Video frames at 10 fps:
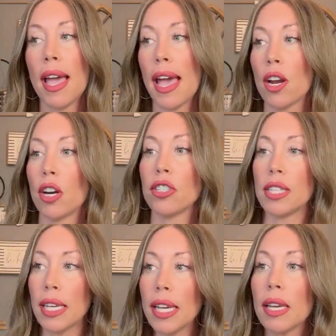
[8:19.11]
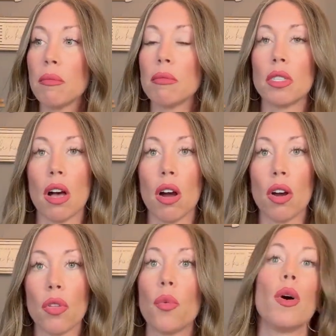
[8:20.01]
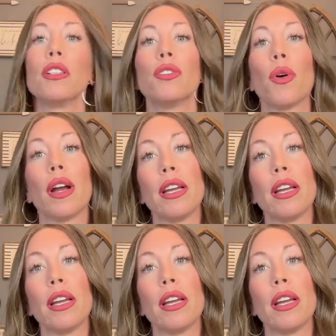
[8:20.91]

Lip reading: And our teams are the ones who are